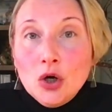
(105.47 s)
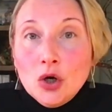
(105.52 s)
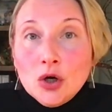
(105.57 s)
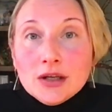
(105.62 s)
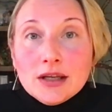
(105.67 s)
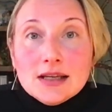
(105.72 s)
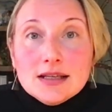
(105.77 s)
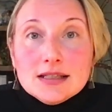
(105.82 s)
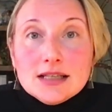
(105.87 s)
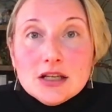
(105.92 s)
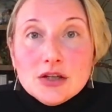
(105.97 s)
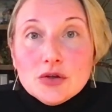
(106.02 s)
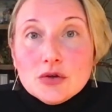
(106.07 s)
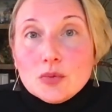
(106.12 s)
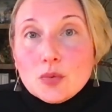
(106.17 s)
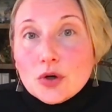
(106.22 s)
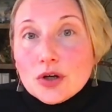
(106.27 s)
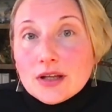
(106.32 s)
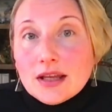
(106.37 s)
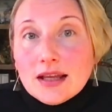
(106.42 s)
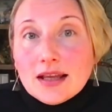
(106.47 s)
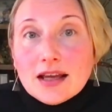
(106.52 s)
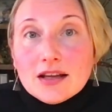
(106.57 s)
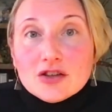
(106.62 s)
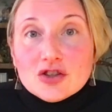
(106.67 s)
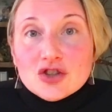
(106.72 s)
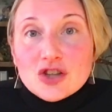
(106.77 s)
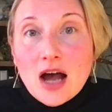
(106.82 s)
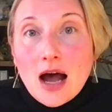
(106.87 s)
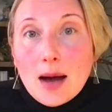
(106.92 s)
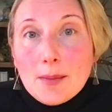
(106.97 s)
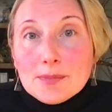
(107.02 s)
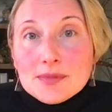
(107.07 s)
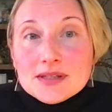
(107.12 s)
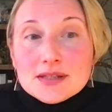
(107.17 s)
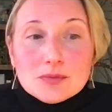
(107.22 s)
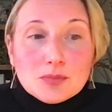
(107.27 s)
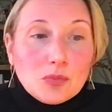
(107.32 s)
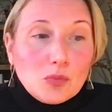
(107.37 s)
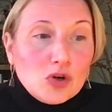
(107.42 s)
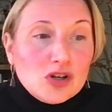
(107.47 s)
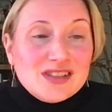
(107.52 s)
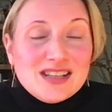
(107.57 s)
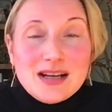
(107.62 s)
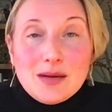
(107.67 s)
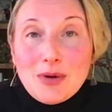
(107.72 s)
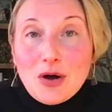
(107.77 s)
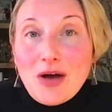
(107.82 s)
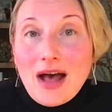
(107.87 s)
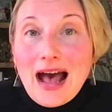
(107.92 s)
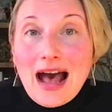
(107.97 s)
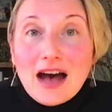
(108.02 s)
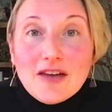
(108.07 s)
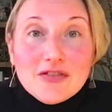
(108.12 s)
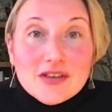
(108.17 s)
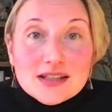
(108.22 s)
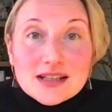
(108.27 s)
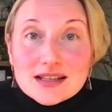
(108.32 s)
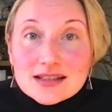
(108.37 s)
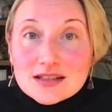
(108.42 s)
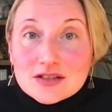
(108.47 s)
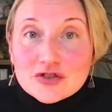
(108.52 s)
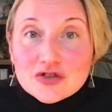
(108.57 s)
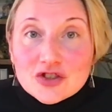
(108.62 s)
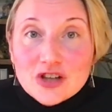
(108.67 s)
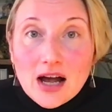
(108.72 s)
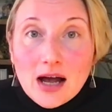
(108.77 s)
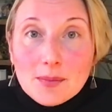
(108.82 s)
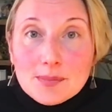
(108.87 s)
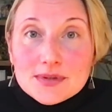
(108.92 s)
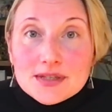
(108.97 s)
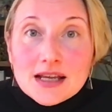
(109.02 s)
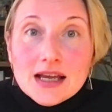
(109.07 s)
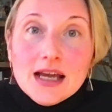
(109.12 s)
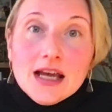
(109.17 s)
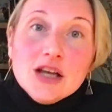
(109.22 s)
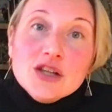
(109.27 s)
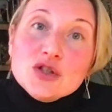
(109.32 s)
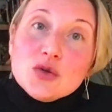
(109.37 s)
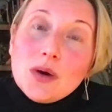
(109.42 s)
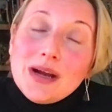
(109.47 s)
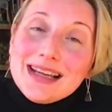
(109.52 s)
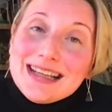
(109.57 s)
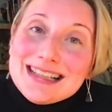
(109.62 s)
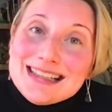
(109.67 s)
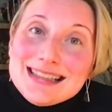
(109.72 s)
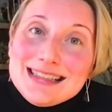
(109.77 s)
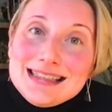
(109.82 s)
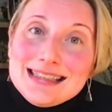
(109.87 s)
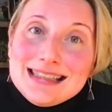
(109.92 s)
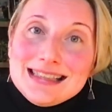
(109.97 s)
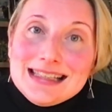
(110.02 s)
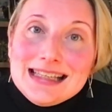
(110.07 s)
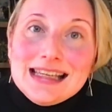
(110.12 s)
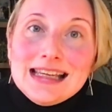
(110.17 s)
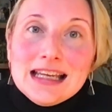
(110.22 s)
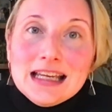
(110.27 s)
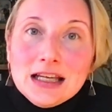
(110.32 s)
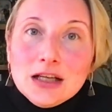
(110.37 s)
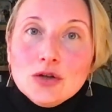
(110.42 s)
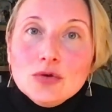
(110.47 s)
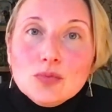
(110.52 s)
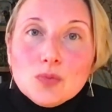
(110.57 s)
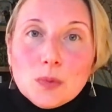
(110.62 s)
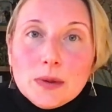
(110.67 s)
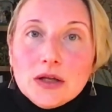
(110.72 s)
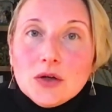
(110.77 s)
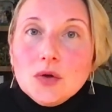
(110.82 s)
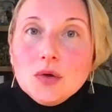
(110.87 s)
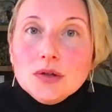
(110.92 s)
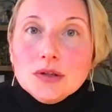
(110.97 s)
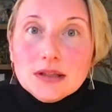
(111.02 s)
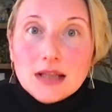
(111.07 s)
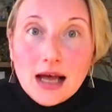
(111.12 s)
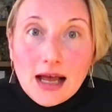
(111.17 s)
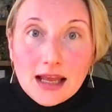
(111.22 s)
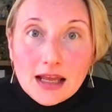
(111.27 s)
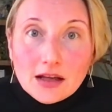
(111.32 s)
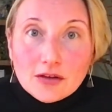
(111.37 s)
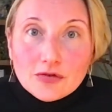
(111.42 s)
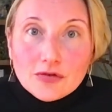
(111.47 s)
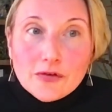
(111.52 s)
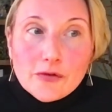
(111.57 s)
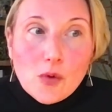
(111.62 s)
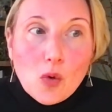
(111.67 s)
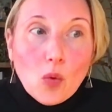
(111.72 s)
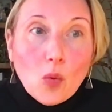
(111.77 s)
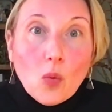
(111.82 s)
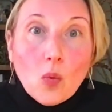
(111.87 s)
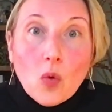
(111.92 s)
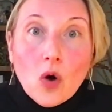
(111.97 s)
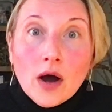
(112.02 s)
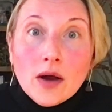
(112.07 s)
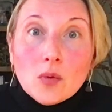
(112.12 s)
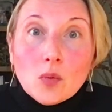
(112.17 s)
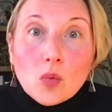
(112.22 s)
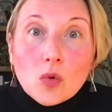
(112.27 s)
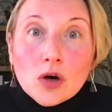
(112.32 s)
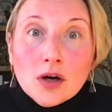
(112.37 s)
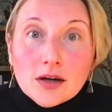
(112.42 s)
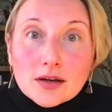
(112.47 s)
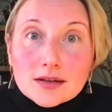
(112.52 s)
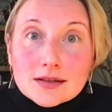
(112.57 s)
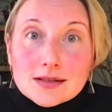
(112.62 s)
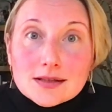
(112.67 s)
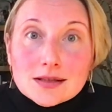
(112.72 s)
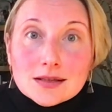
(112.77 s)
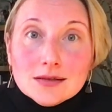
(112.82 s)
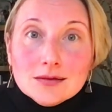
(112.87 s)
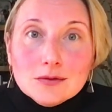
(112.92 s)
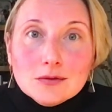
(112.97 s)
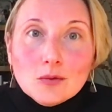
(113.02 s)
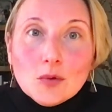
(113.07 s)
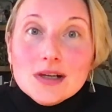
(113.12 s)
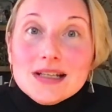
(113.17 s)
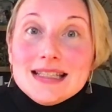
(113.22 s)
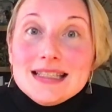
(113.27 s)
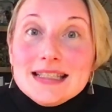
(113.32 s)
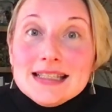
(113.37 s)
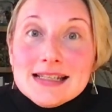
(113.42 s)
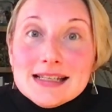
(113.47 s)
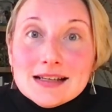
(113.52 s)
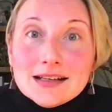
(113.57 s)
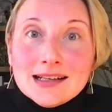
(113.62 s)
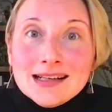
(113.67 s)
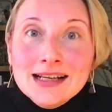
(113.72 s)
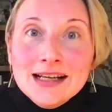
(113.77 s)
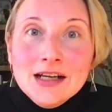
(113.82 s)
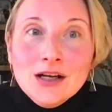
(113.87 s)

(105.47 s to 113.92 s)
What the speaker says: continued working at shops, worked at about half a dozen shops, so I could see in real life what worked, what didn't,